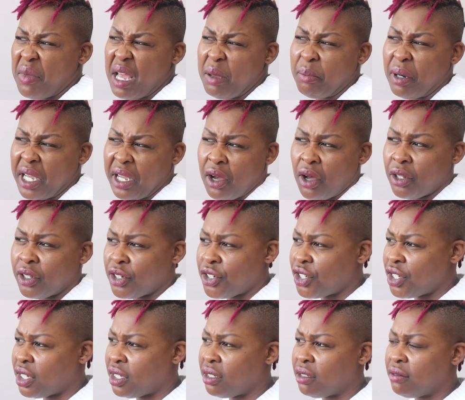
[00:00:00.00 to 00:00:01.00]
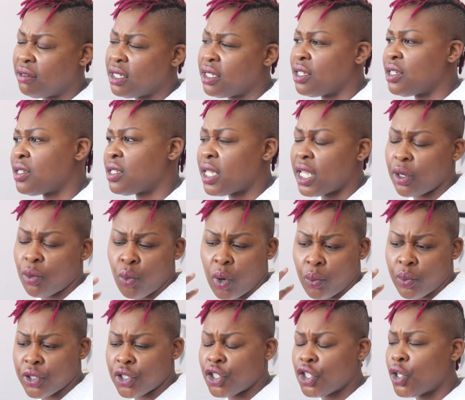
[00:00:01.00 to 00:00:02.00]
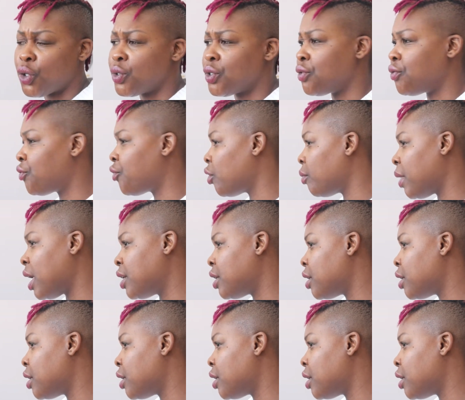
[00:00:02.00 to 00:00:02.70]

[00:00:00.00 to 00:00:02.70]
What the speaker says: my biology, this is like what was chosen for me.